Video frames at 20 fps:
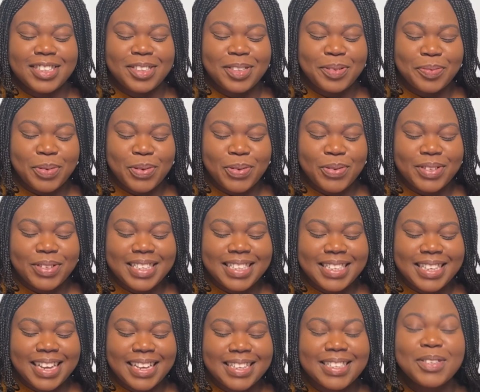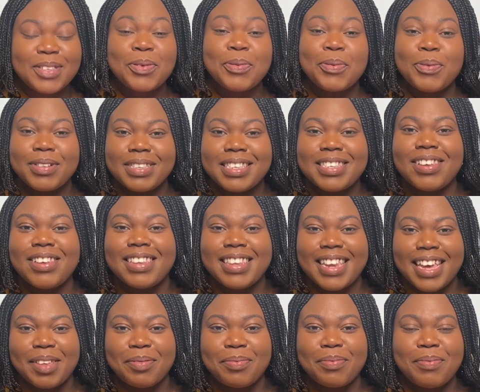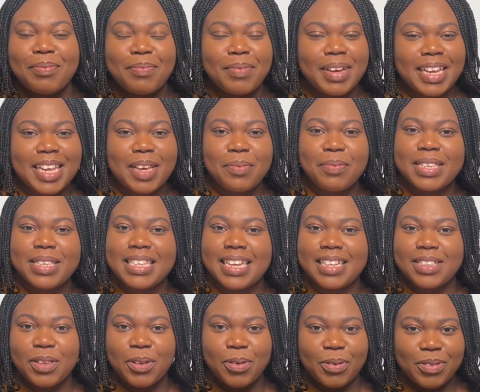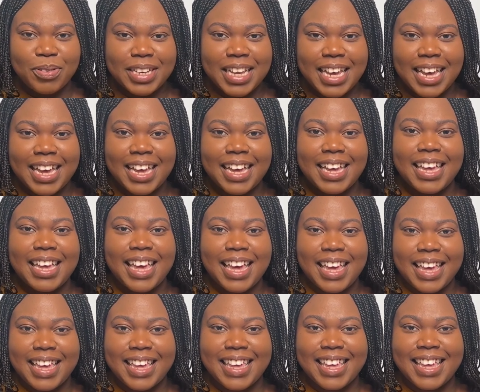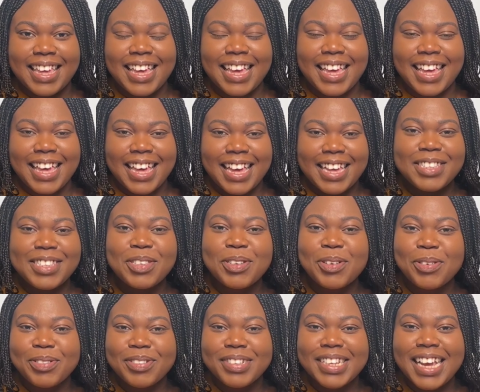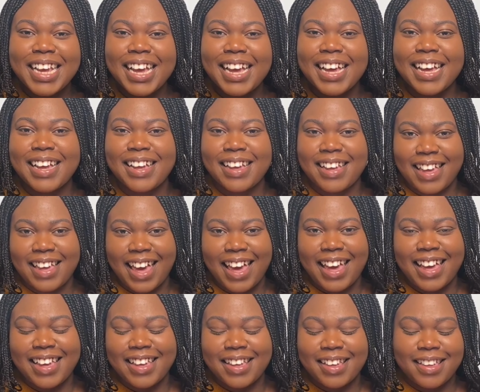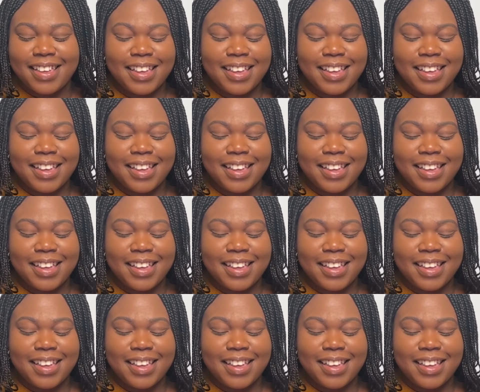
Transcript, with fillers: Number one says, what's your name? My name is Anthonia A. Anthonia A.